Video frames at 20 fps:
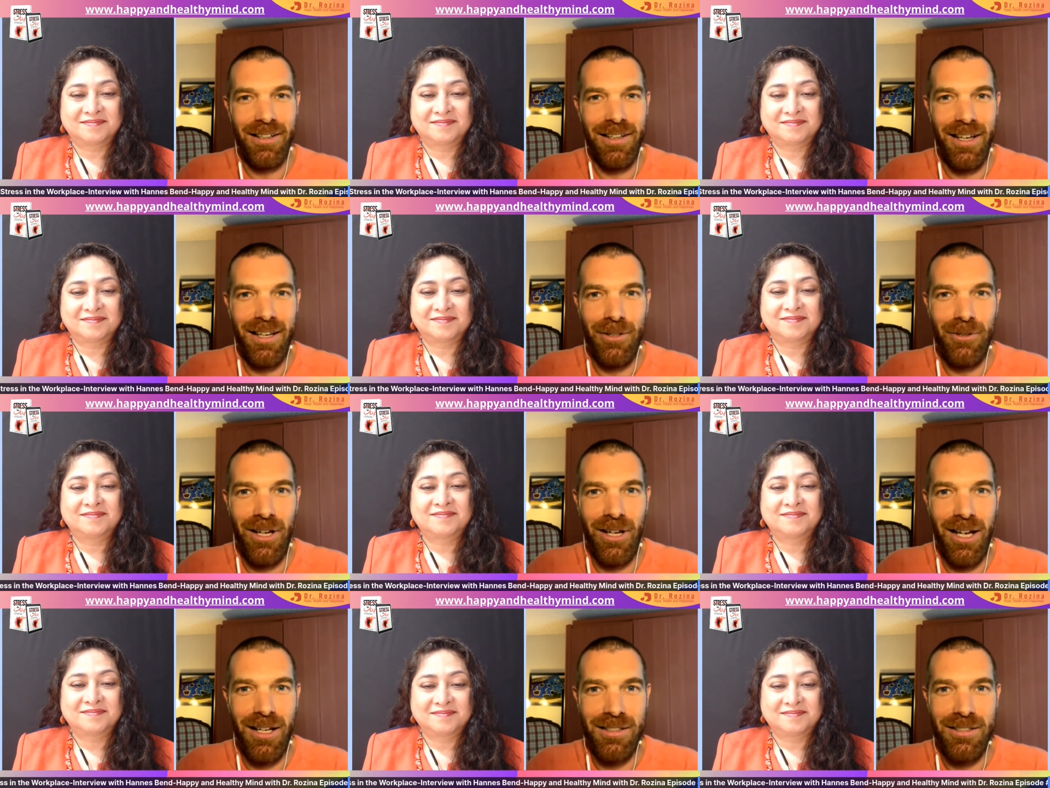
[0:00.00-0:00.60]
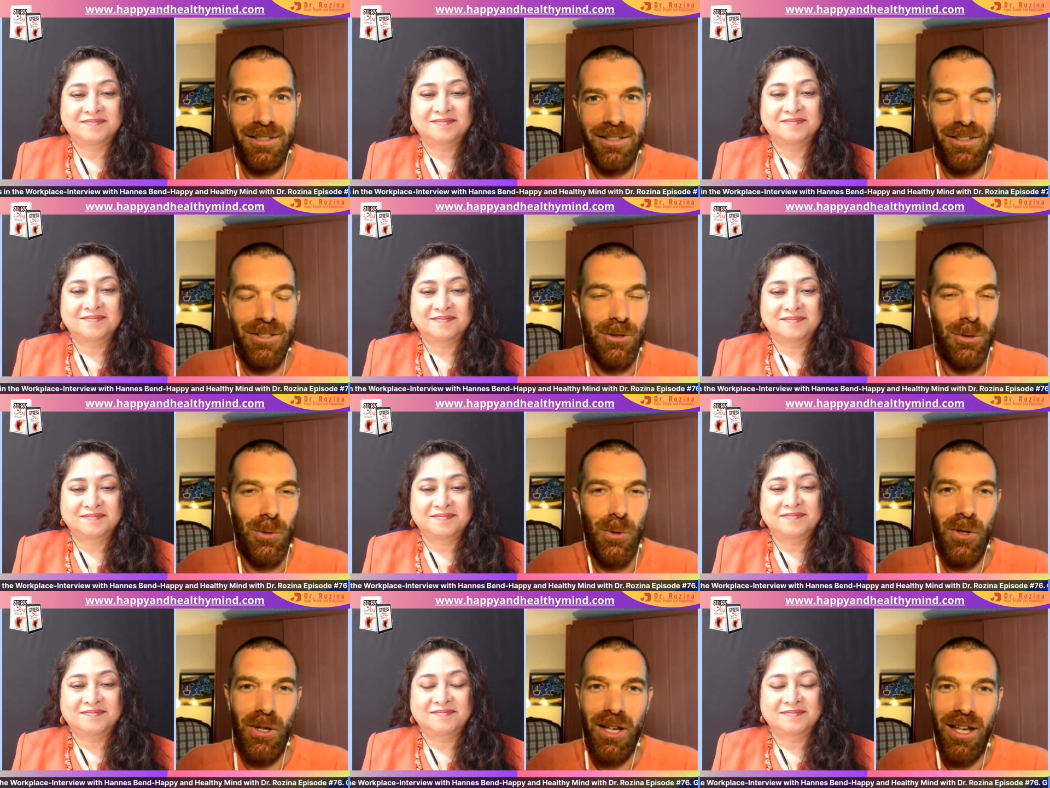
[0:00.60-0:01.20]
Speaker 1: letting go exhale.
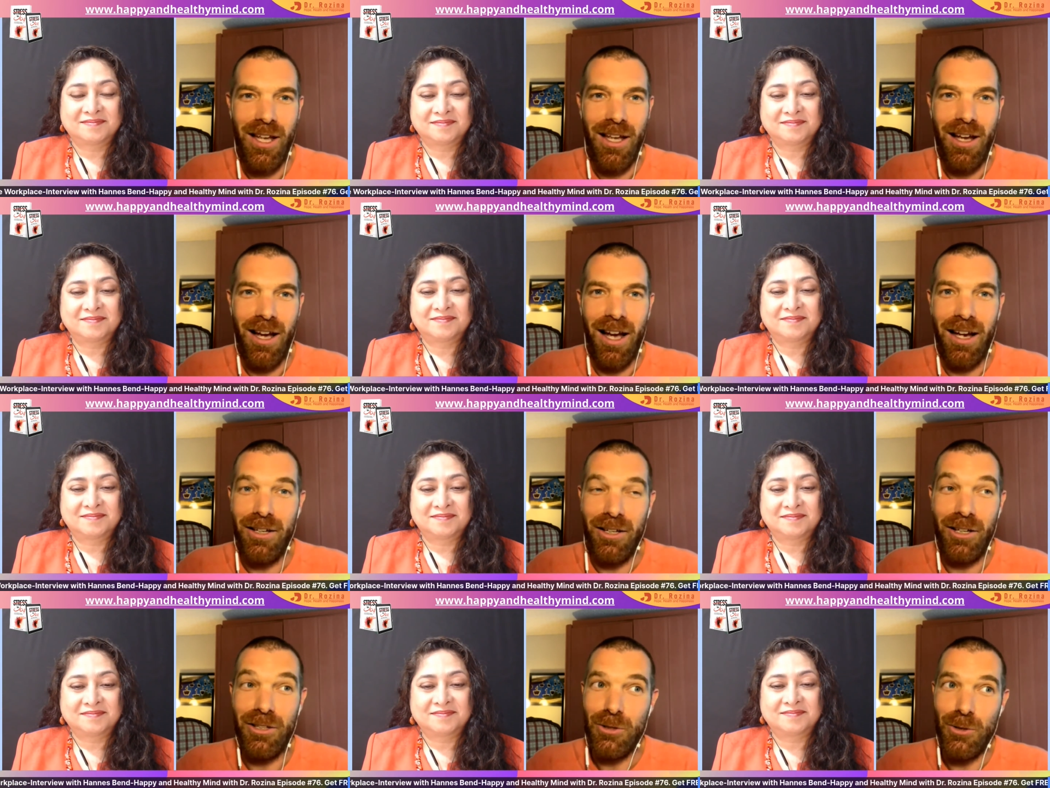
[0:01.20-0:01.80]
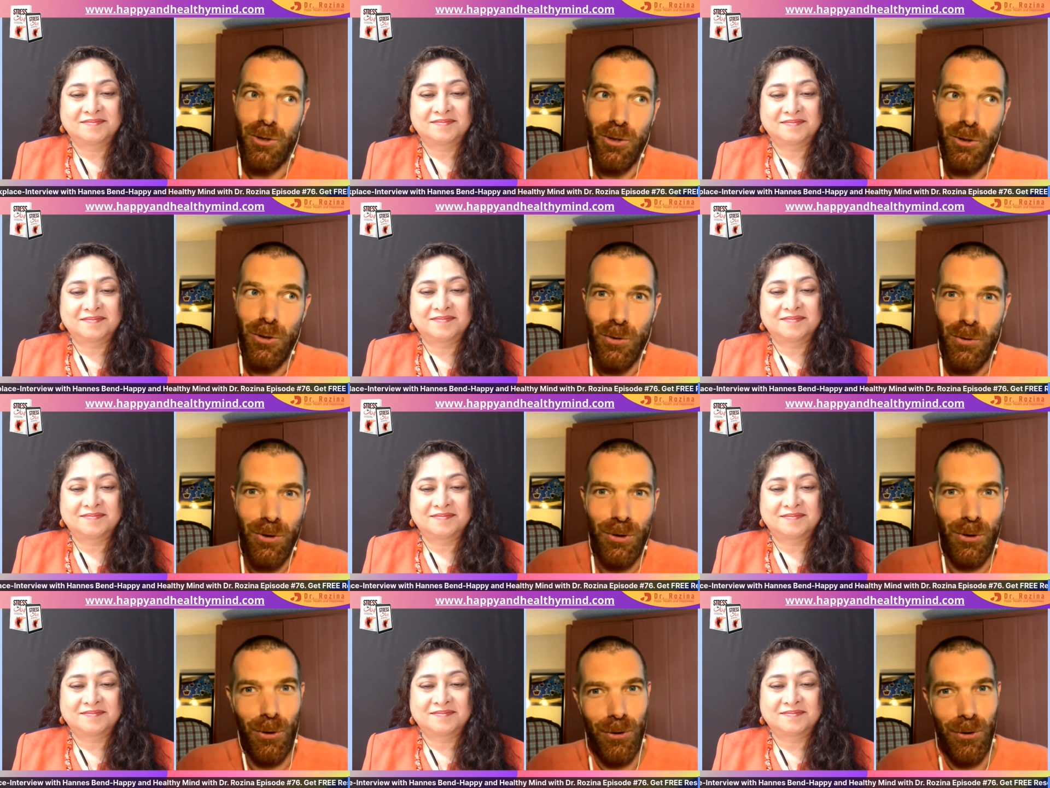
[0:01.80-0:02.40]
So I also try to
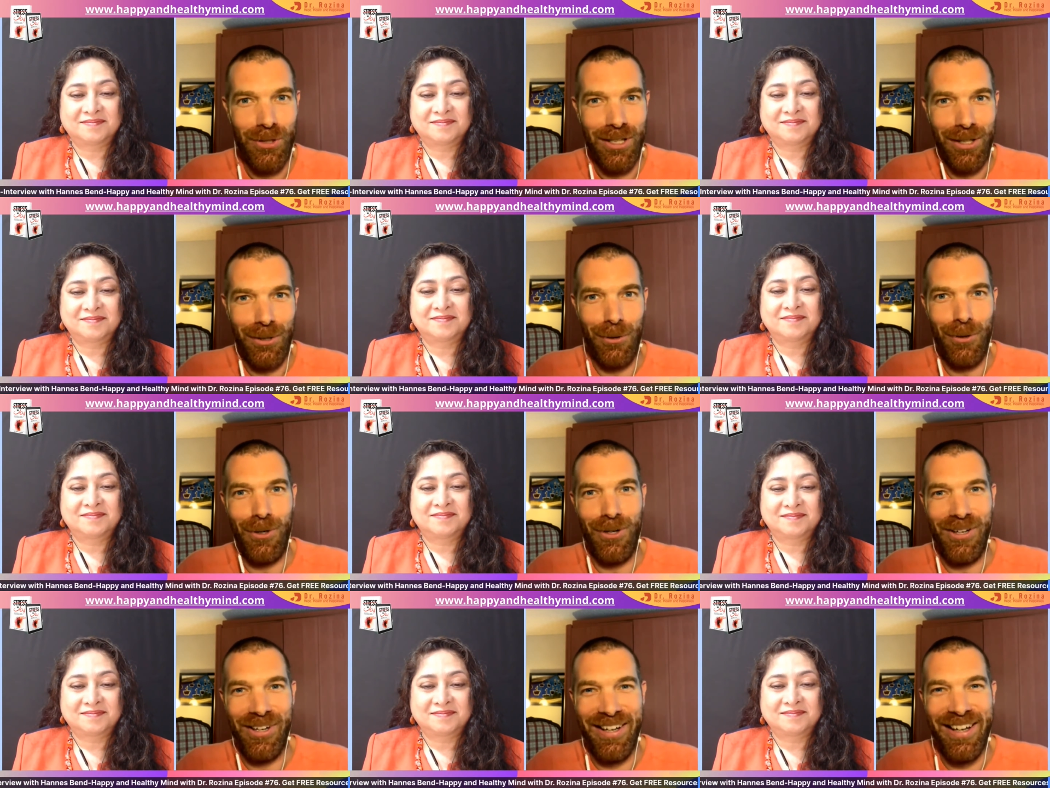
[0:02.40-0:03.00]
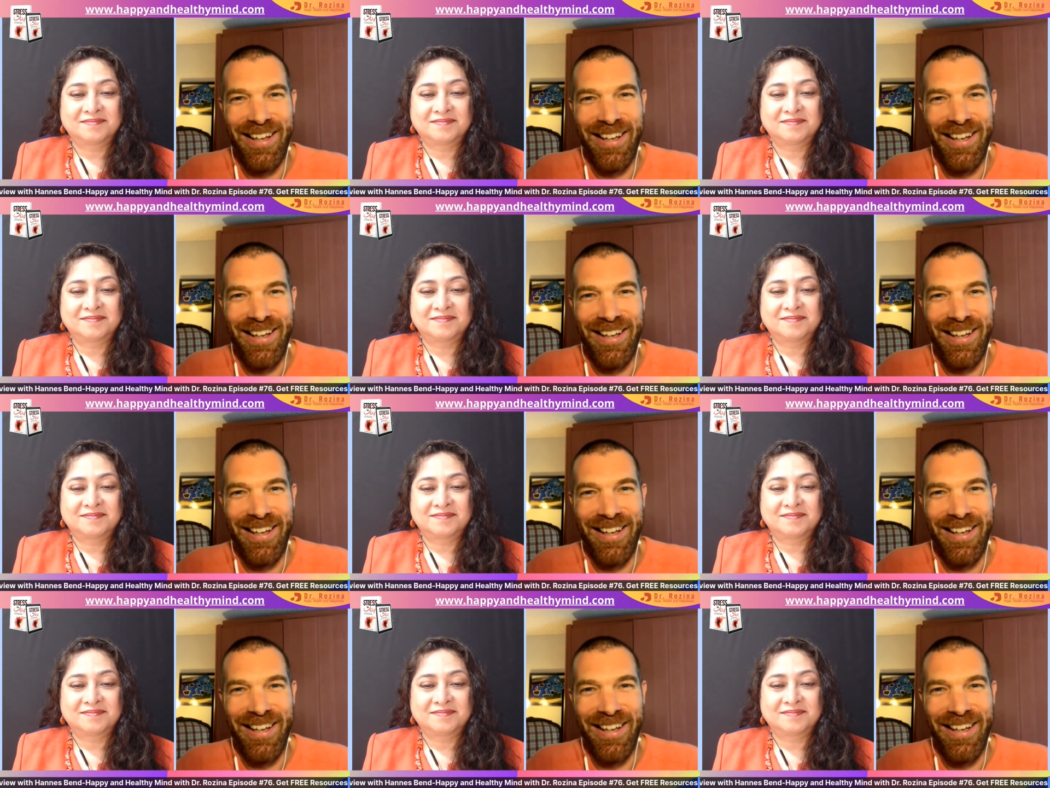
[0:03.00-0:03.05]
do it all day long.